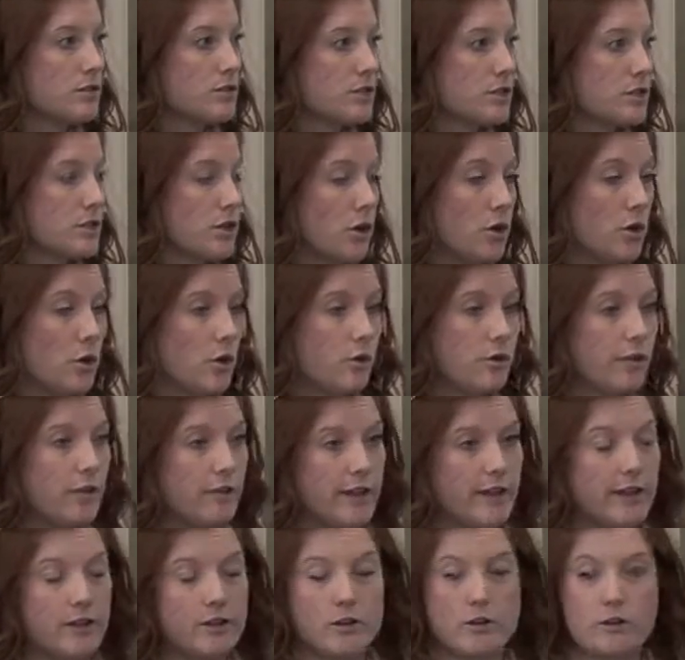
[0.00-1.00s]
So the
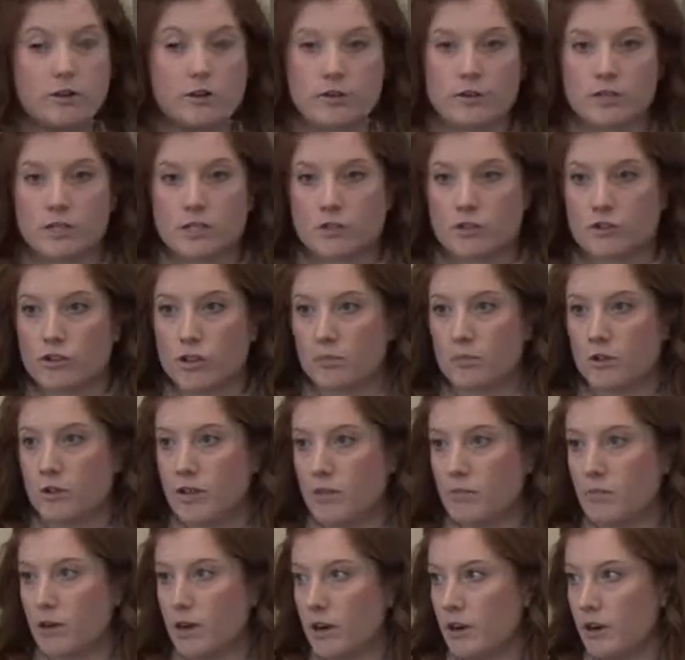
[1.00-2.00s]
landowner is
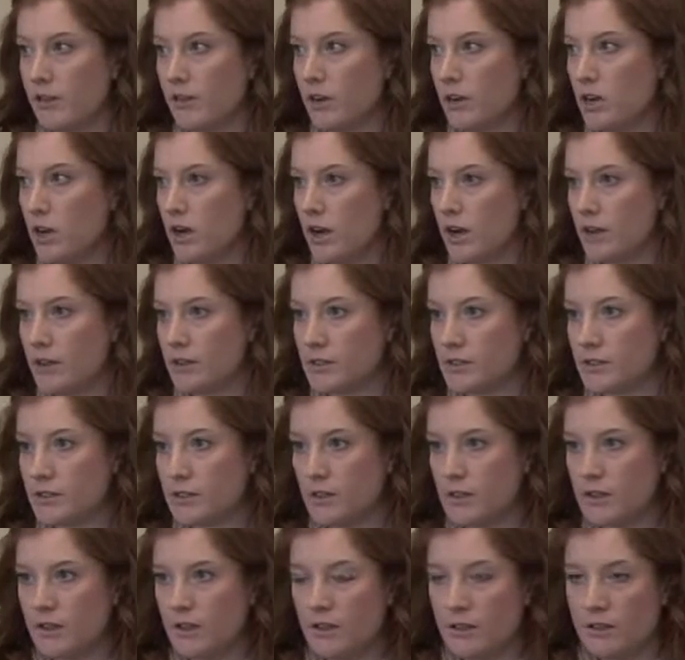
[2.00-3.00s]
contributing part of the cost,
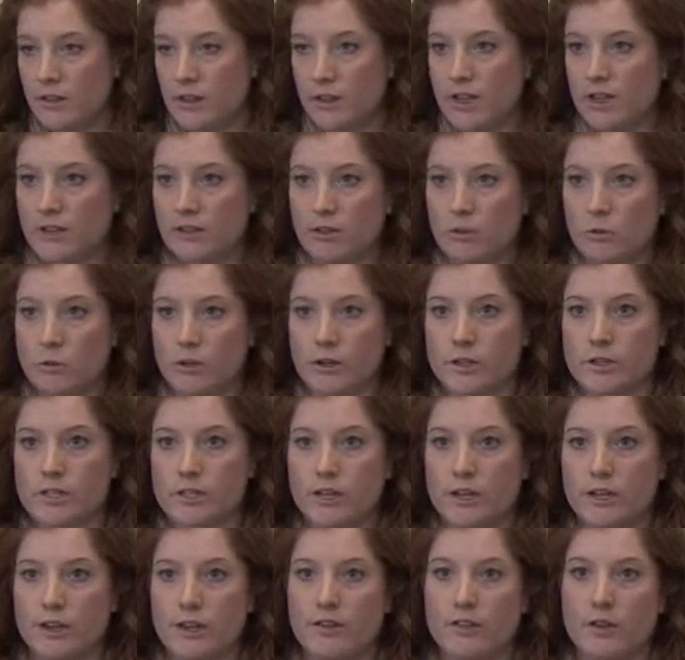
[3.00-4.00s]
they get the work
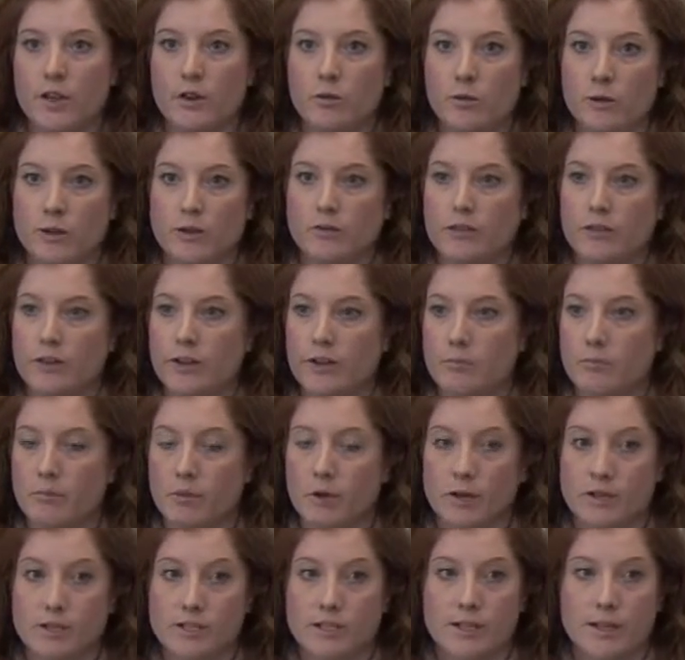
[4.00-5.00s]
done, and then we
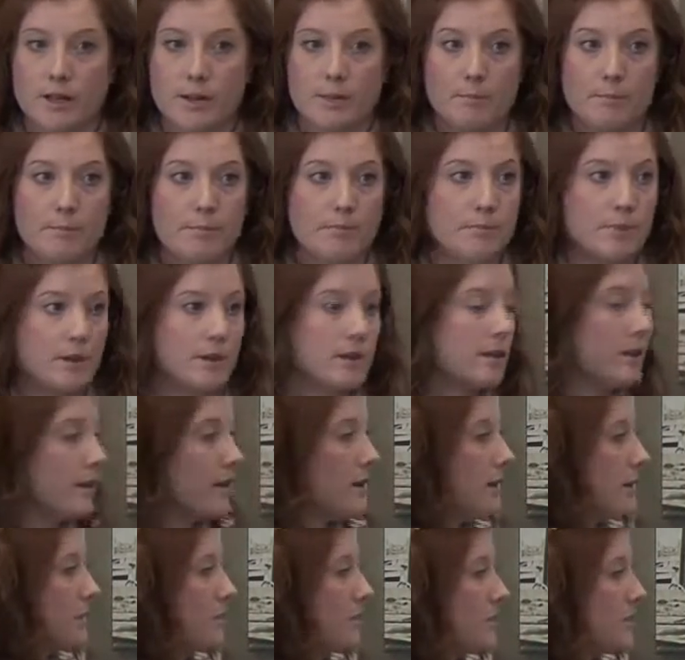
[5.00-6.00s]
reimburse them.
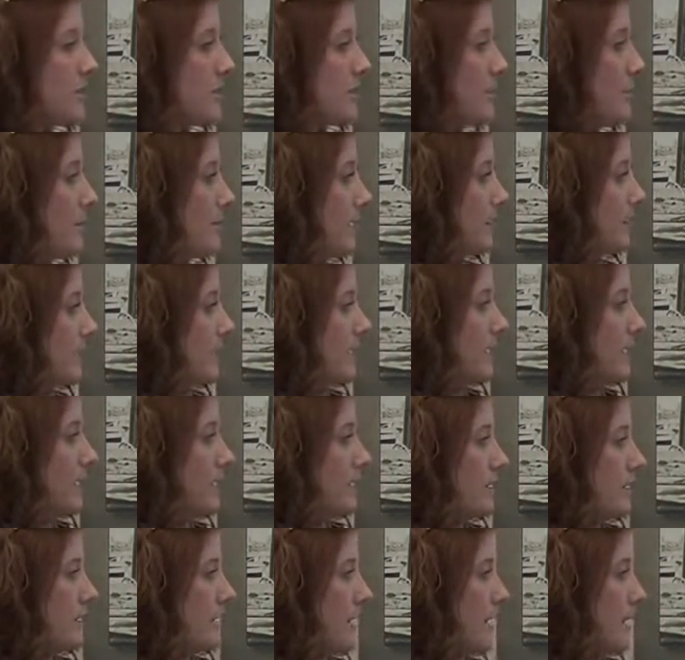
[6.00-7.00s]

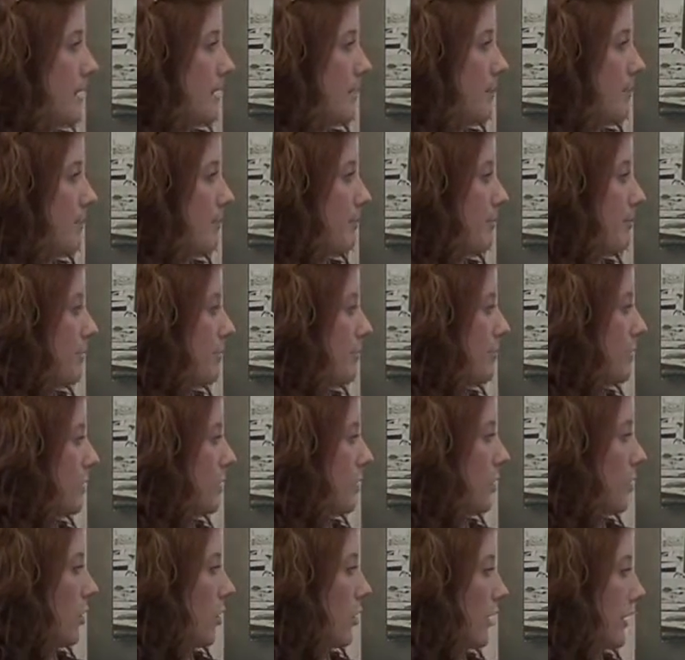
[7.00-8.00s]
Typically, the
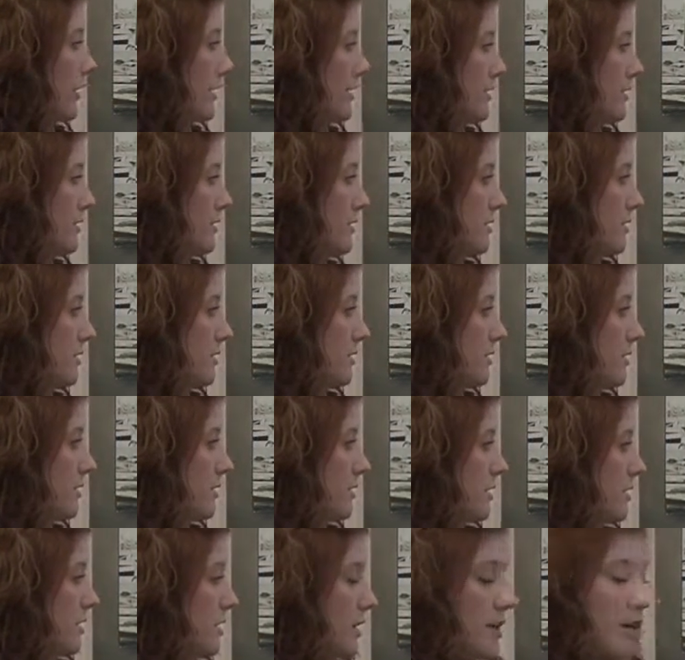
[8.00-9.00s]
goal is
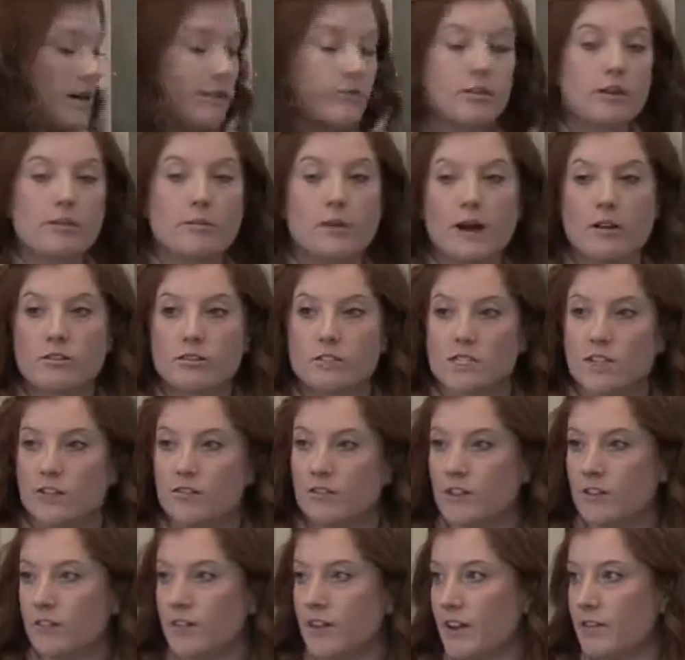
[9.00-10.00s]
to cover about
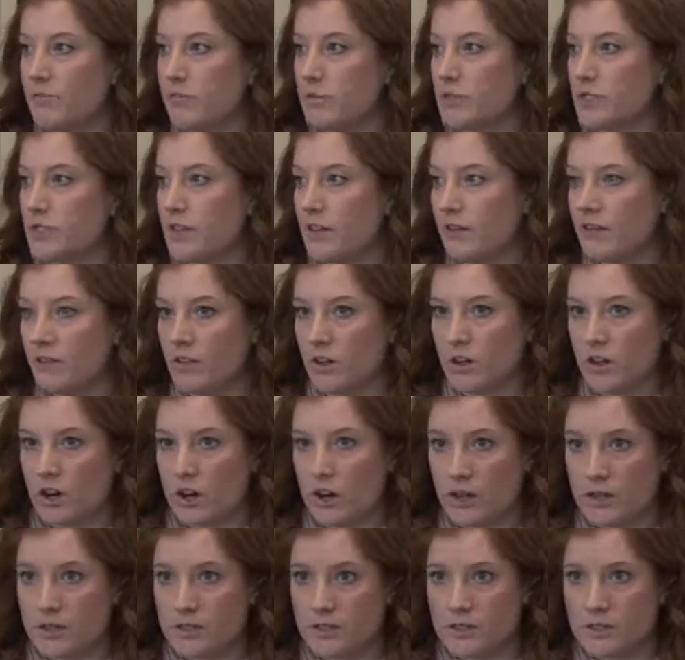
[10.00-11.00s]
75% of the
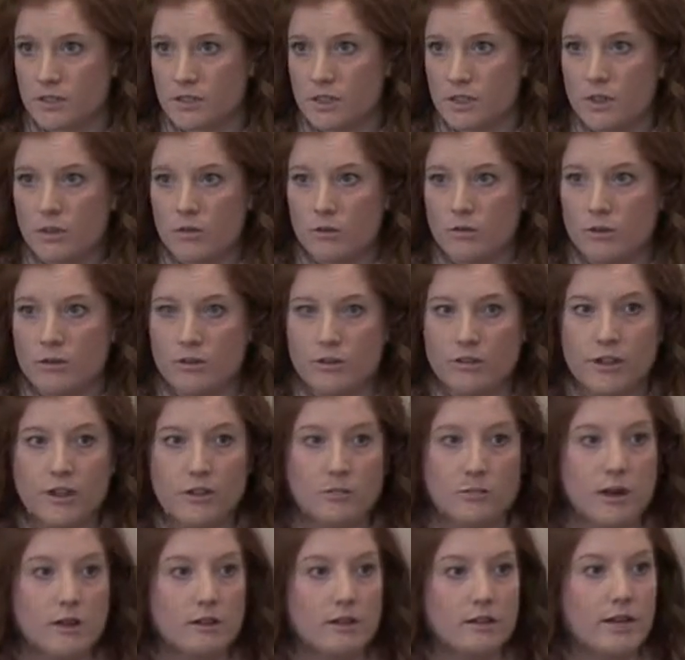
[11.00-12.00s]
cost. When you think
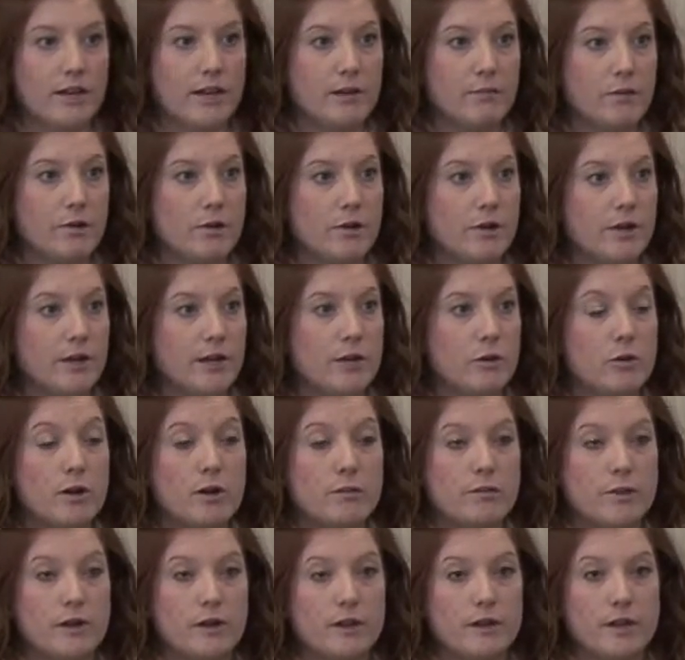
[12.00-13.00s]
about labor,
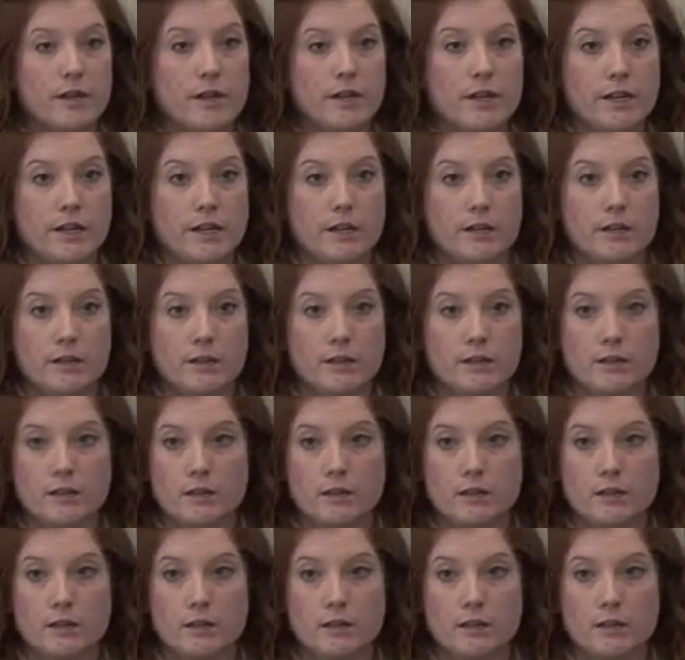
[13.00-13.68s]
equipment, any